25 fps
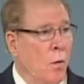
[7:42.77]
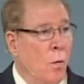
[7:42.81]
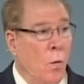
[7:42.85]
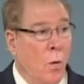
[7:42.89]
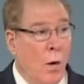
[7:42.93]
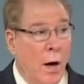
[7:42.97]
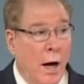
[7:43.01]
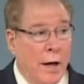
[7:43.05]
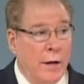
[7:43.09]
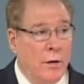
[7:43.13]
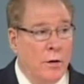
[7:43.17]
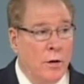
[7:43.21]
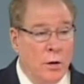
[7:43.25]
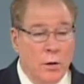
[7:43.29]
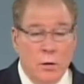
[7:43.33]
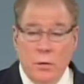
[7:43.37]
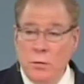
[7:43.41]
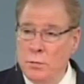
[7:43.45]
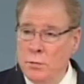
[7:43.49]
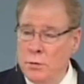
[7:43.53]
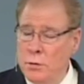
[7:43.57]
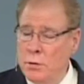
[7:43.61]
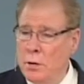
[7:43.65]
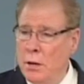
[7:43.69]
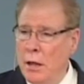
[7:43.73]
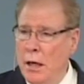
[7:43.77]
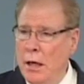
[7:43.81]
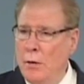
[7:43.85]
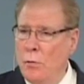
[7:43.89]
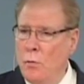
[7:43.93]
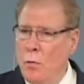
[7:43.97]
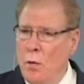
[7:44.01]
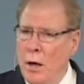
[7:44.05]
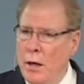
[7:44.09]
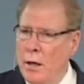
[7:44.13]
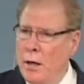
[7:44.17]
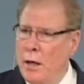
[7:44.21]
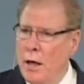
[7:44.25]
Why those
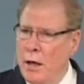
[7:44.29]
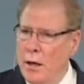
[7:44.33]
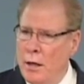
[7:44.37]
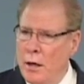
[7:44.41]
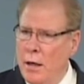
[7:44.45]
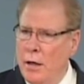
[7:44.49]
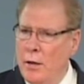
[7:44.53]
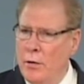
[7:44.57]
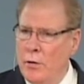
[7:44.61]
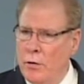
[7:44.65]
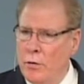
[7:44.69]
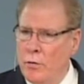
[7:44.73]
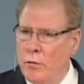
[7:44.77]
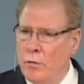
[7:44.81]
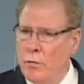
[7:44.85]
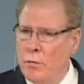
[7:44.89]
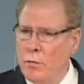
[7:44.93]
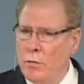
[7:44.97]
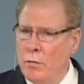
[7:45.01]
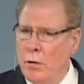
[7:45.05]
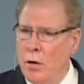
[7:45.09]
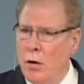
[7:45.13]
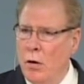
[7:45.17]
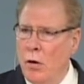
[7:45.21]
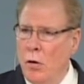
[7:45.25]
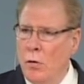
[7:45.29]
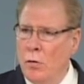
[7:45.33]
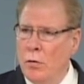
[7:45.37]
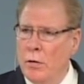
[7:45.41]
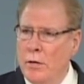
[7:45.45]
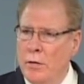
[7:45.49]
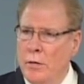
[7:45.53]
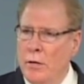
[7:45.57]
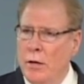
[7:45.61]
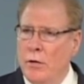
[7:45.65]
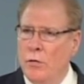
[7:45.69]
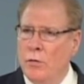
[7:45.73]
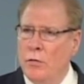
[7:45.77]
and why not others? The holy,
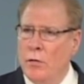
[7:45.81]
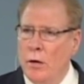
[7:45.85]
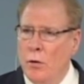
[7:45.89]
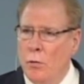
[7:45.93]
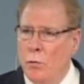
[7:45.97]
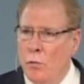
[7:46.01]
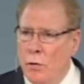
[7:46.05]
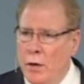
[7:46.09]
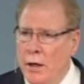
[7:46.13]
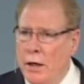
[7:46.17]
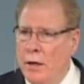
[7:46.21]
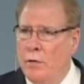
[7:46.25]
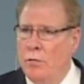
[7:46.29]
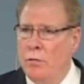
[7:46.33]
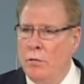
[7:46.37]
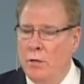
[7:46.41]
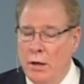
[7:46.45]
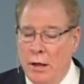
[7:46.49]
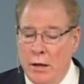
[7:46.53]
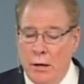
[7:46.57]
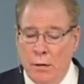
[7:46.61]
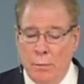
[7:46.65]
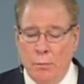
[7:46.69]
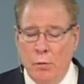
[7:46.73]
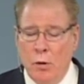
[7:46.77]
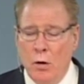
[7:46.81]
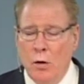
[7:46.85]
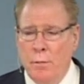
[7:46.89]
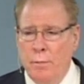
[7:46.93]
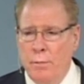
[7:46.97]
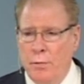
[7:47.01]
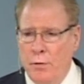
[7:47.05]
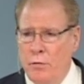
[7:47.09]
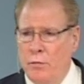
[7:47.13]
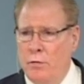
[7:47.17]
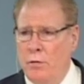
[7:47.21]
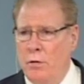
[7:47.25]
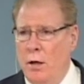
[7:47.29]
there's a reason and a
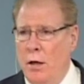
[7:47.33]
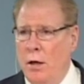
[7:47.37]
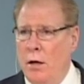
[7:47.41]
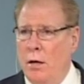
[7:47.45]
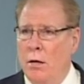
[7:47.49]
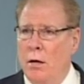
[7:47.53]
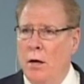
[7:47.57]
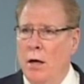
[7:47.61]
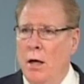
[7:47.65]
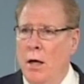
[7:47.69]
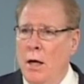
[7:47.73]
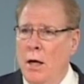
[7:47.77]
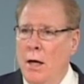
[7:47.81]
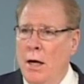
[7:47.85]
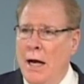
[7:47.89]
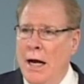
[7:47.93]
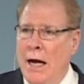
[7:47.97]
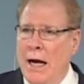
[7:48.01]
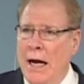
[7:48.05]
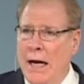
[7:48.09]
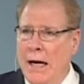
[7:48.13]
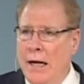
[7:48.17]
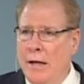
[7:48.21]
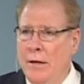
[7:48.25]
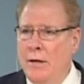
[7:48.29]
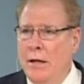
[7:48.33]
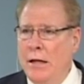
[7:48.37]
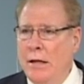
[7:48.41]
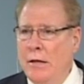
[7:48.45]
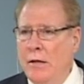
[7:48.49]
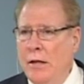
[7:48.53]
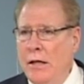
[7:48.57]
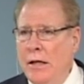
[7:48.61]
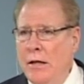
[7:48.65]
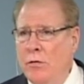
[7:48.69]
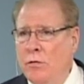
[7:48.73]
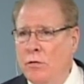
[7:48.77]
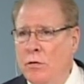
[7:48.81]
purpose there, and that
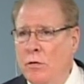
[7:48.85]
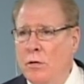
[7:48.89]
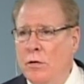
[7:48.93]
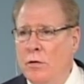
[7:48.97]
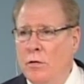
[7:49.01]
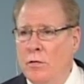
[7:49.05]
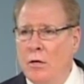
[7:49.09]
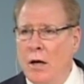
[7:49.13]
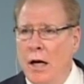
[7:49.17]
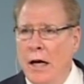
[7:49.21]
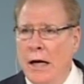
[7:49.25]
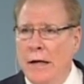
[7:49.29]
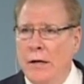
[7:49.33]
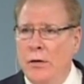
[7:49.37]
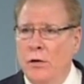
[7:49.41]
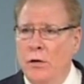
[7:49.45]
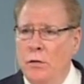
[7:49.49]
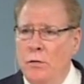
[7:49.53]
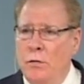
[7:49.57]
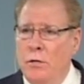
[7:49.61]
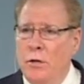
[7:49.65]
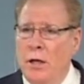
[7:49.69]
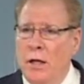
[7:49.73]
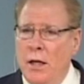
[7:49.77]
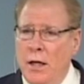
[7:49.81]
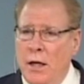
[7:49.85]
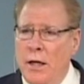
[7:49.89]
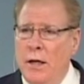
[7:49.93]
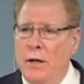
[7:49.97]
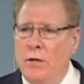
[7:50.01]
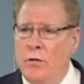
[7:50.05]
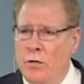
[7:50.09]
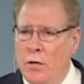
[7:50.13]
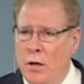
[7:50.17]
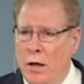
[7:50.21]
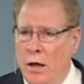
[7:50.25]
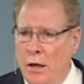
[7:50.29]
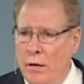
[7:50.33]
these are designed to
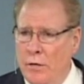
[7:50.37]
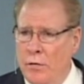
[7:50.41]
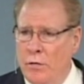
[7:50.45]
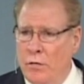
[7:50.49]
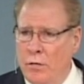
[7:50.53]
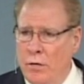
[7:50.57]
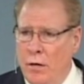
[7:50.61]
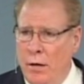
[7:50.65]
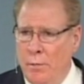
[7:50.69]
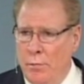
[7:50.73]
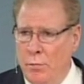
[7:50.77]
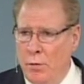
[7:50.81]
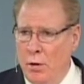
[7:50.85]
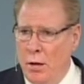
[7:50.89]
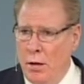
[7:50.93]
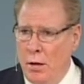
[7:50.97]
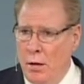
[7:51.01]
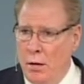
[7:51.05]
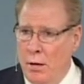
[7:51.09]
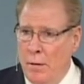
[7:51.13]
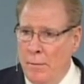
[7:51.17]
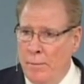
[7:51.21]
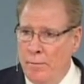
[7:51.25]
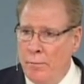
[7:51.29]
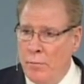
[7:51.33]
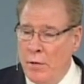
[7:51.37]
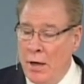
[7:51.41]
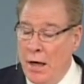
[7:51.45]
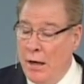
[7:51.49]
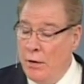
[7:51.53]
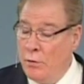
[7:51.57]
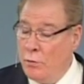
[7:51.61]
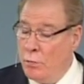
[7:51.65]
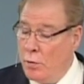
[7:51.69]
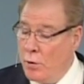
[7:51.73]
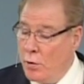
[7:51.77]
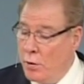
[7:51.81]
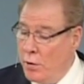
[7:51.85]
teach us something,
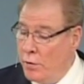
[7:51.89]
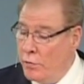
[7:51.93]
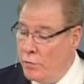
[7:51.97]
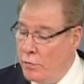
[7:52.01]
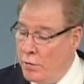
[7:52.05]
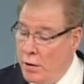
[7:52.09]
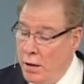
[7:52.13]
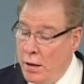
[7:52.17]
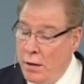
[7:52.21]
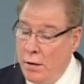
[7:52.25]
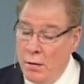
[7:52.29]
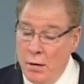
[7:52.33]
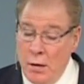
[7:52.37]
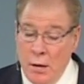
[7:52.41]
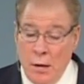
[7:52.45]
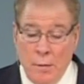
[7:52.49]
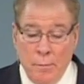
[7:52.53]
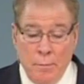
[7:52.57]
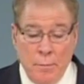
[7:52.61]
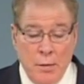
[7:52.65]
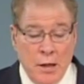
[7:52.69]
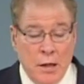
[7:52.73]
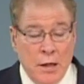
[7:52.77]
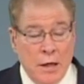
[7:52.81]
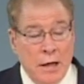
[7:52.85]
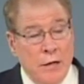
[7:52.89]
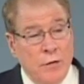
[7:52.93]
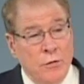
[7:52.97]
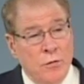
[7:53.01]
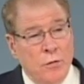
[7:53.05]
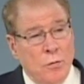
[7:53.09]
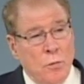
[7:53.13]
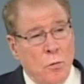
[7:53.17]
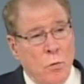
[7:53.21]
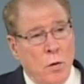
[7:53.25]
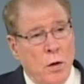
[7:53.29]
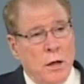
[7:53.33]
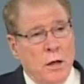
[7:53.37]
as we're going to see,
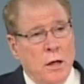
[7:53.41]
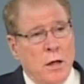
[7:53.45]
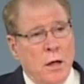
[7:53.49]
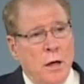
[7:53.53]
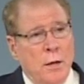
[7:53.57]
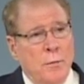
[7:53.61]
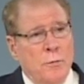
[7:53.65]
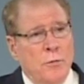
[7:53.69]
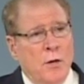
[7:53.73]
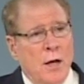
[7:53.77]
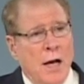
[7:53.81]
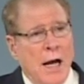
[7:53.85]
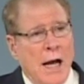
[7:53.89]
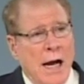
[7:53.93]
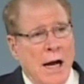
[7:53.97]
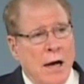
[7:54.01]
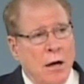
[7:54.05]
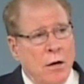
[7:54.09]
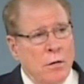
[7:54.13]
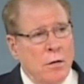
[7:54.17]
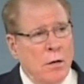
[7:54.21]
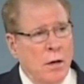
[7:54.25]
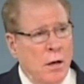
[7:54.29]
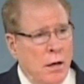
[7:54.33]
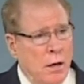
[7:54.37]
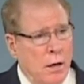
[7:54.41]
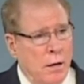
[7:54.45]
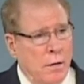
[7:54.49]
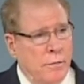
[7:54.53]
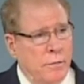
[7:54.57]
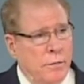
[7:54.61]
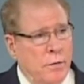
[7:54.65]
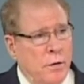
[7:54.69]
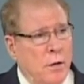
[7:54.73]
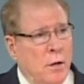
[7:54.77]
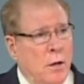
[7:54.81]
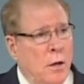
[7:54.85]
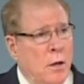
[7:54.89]
because what comes out
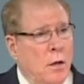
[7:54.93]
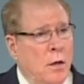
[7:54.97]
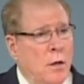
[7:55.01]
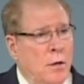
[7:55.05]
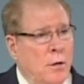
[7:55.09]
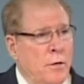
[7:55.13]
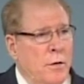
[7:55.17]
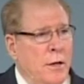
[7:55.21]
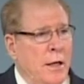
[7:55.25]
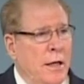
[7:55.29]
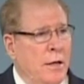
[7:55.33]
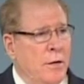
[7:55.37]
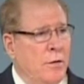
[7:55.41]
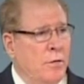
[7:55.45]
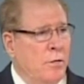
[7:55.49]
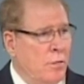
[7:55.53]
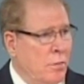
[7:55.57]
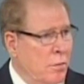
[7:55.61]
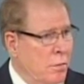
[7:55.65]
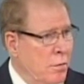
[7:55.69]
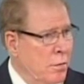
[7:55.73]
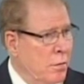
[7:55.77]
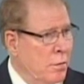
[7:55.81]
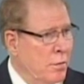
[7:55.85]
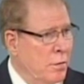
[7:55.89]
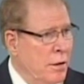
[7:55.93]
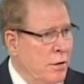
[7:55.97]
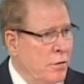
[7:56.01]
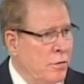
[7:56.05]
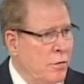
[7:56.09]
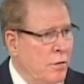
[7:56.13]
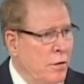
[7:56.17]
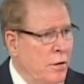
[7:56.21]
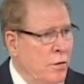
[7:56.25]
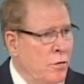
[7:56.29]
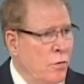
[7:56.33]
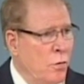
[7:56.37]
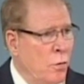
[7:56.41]
of these this
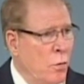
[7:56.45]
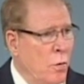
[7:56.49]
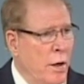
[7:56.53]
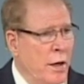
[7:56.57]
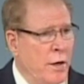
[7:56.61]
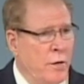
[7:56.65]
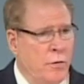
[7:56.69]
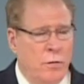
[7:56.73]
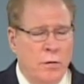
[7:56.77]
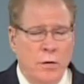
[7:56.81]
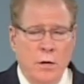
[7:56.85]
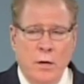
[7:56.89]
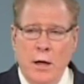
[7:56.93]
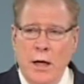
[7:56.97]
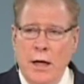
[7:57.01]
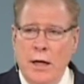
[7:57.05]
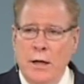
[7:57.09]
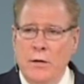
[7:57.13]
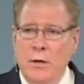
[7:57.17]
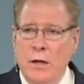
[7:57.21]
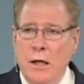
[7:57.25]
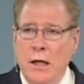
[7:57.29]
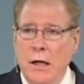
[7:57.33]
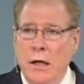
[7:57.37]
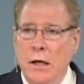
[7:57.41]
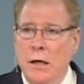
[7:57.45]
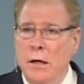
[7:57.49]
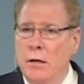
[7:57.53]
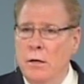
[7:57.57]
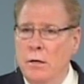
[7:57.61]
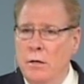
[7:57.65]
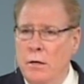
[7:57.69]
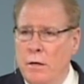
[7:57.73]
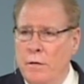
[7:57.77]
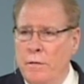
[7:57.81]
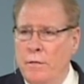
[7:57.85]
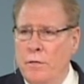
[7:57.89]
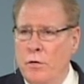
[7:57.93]
situation at the
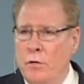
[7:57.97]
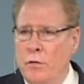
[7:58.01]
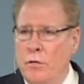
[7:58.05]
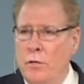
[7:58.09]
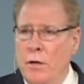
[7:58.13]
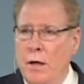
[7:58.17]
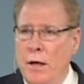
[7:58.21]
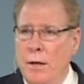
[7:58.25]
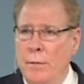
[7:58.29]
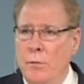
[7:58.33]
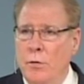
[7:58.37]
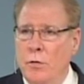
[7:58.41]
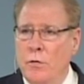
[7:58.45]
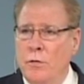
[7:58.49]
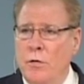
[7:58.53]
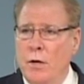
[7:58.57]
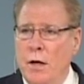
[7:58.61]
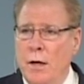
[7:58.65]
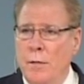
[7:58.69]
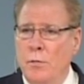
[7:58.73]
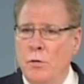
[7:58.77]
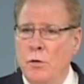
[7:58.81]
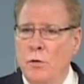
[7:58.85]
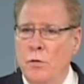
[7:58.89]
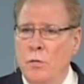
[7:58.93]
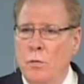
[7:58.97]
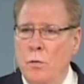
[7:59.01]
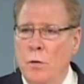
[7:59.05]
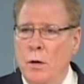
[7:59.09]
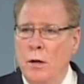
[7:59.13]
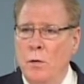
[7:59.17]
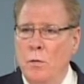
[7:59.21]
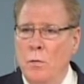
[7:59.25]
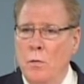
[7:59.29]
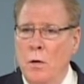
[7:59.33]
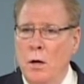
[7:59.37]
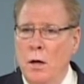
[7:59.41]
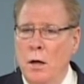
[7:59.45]
end of First Samuel chapter
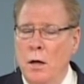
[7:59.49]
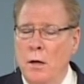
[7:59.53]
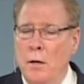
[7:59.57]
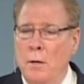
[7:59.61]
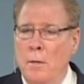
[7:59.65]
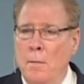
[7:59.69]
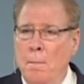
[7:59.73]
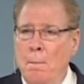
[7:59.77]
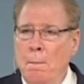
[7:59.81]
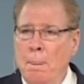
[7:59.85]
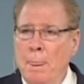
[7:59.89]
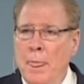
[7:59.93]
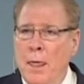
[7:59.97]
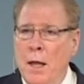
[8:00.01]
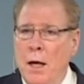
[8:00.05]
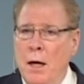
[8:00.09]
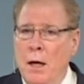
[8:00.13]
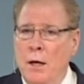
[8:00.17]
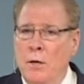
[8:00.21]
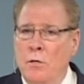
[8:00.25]
twenty-one is